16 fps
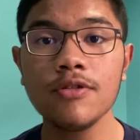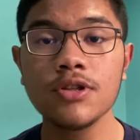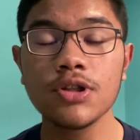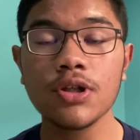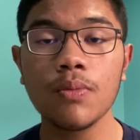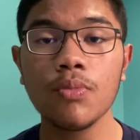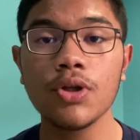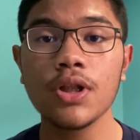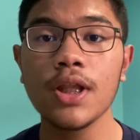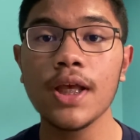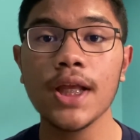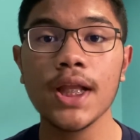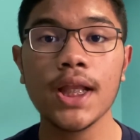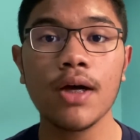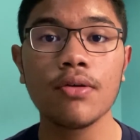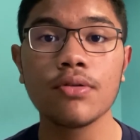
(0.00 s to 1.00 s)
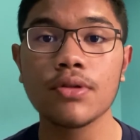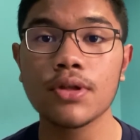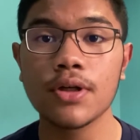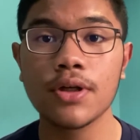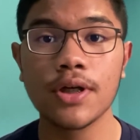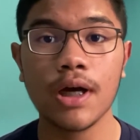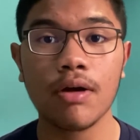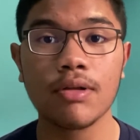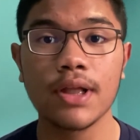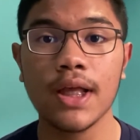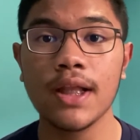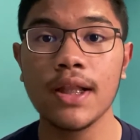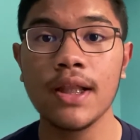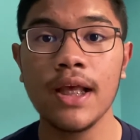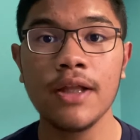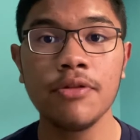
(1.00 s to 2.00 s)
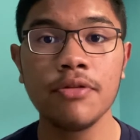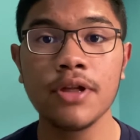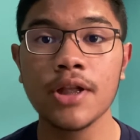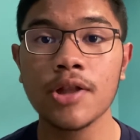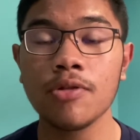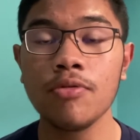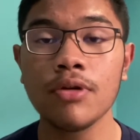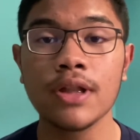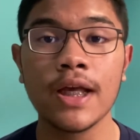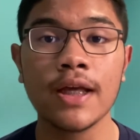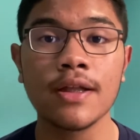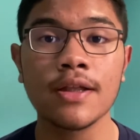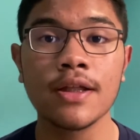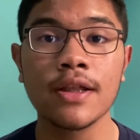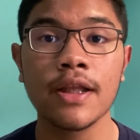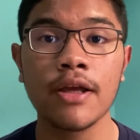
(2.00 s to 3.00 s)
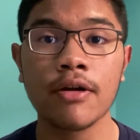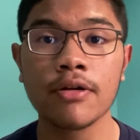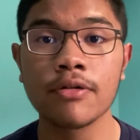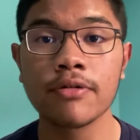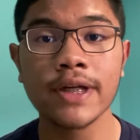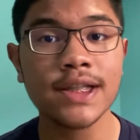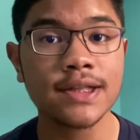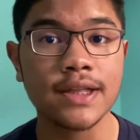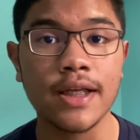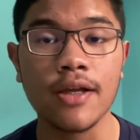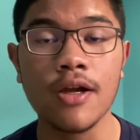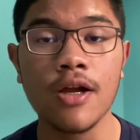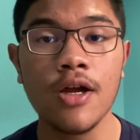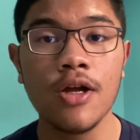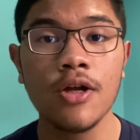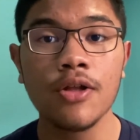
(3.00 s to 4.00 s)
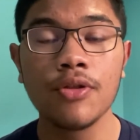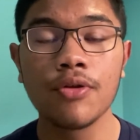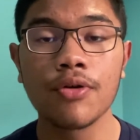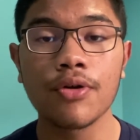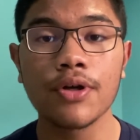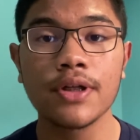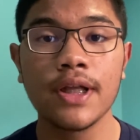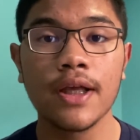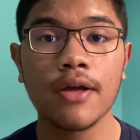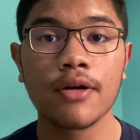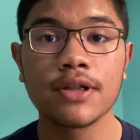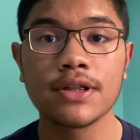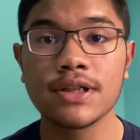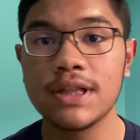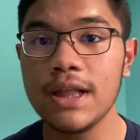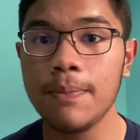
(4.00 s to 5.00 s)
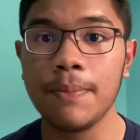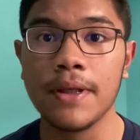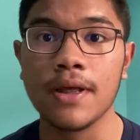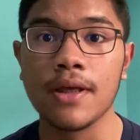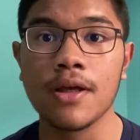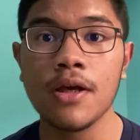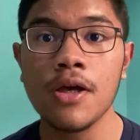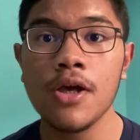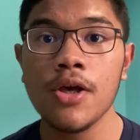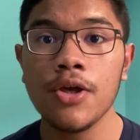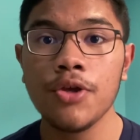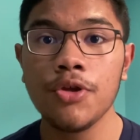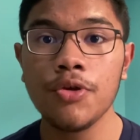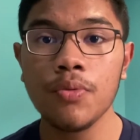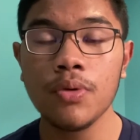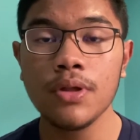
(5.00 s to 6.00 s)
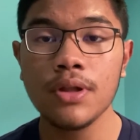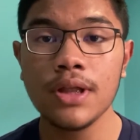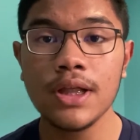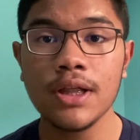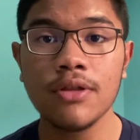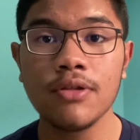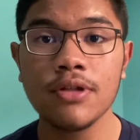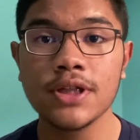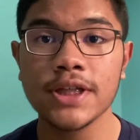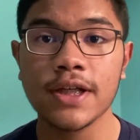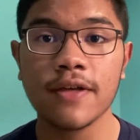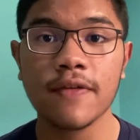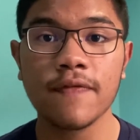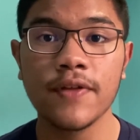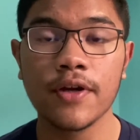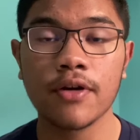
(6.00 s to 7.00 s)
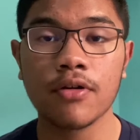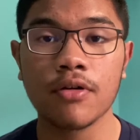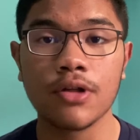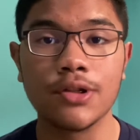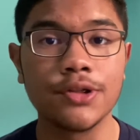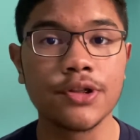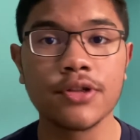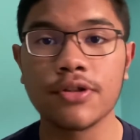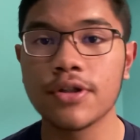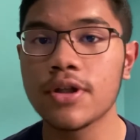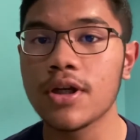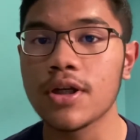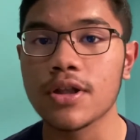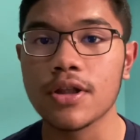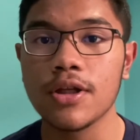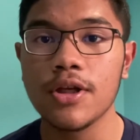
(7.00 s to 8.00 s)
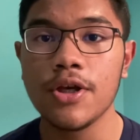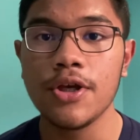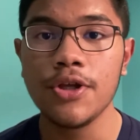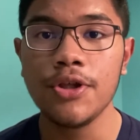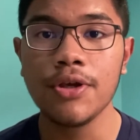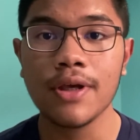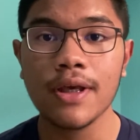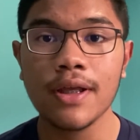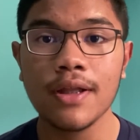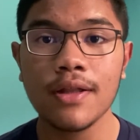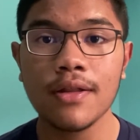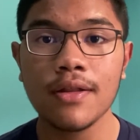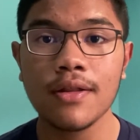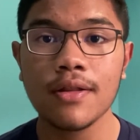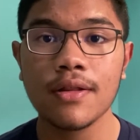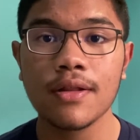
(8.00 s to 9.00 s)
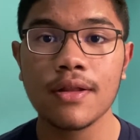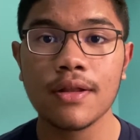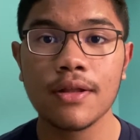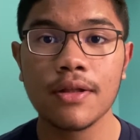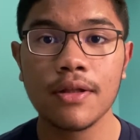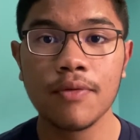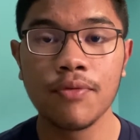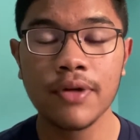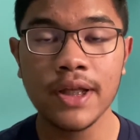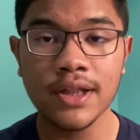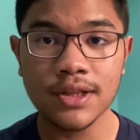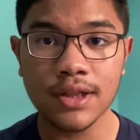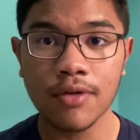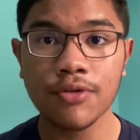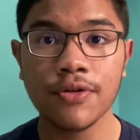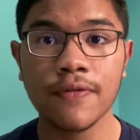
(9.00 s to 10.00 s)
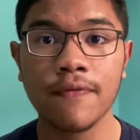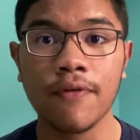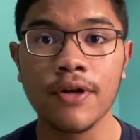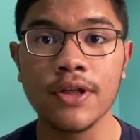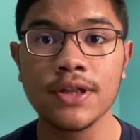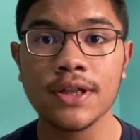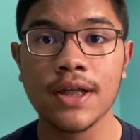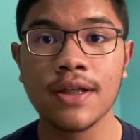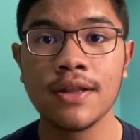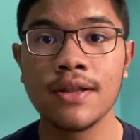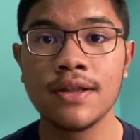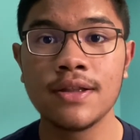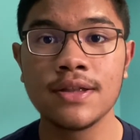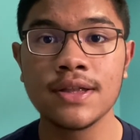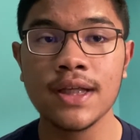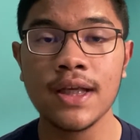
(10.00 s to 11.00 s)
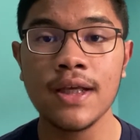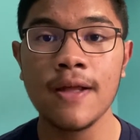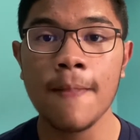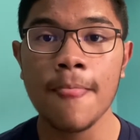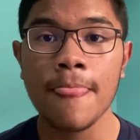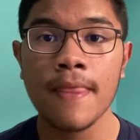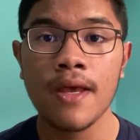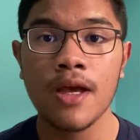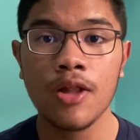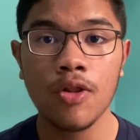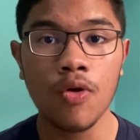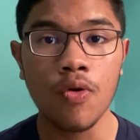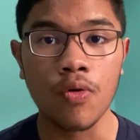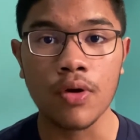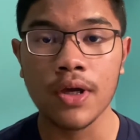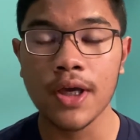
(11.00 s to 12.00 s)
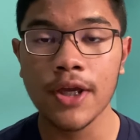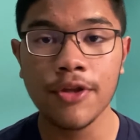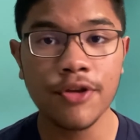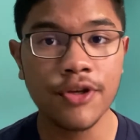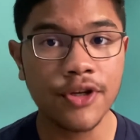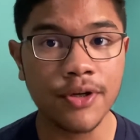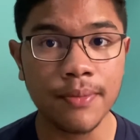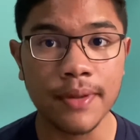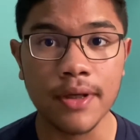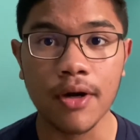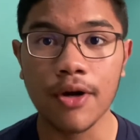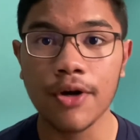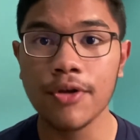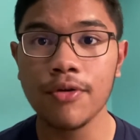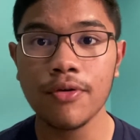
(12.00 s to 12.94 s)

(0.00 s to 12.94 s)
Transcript: someone laying down on the ground and they do not look like that they are resting nor they are sleeping, you will need to check if they are conscious or not. You can raise out your voice and say, "Hello, can you hear me? Are you